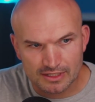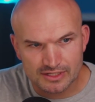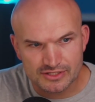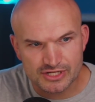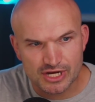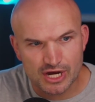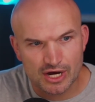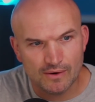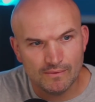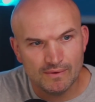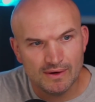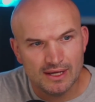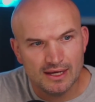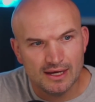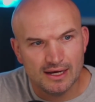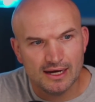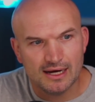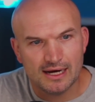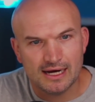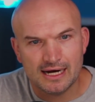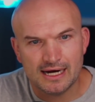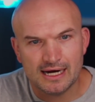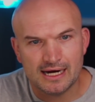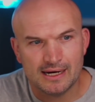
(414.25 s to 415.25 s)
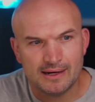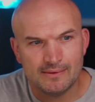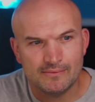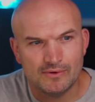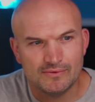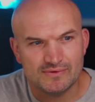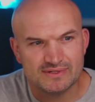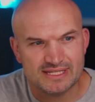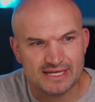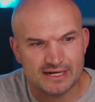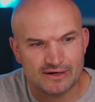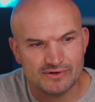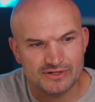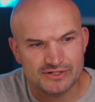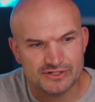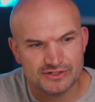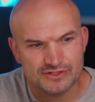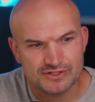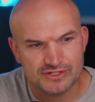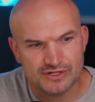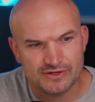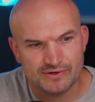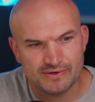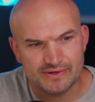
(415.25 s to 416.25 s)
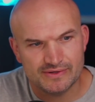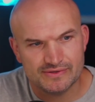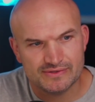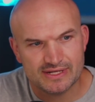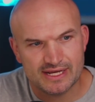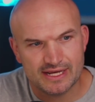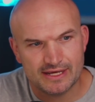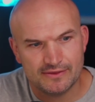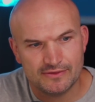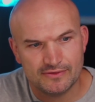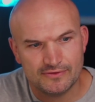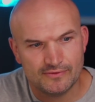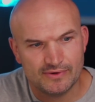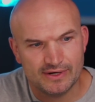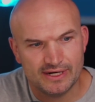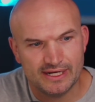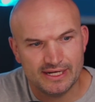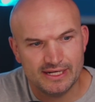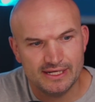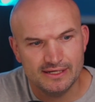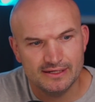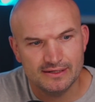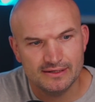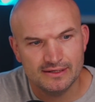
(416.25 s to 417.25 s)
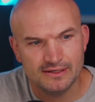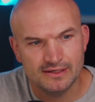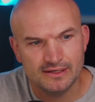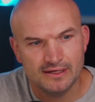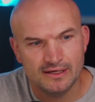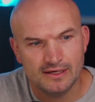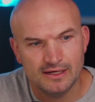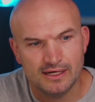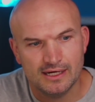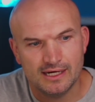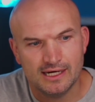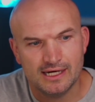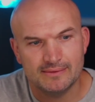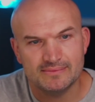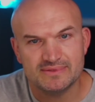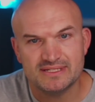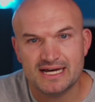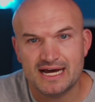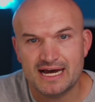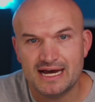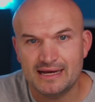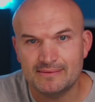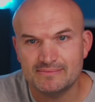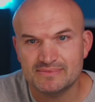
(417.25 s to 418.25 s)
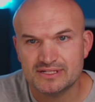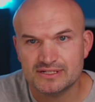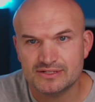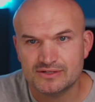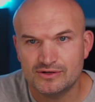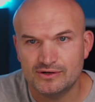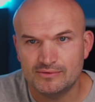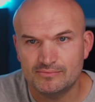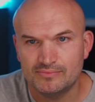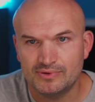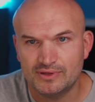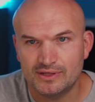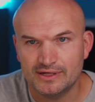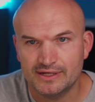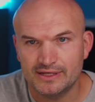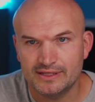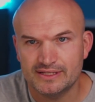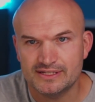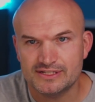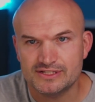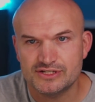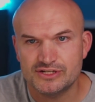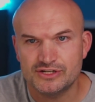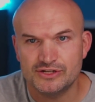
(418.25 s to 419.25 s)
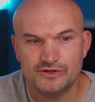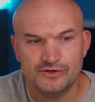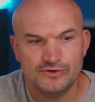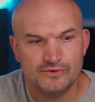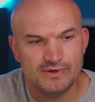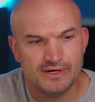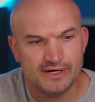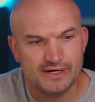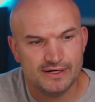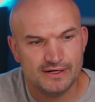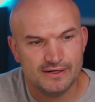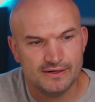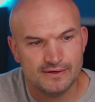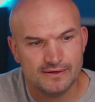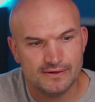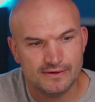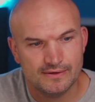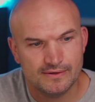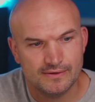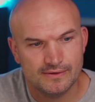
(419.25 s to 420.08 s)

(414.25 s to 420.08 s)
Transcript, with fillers: So what was that original? So it was a 3. Times, let's go and plug in this 2 here.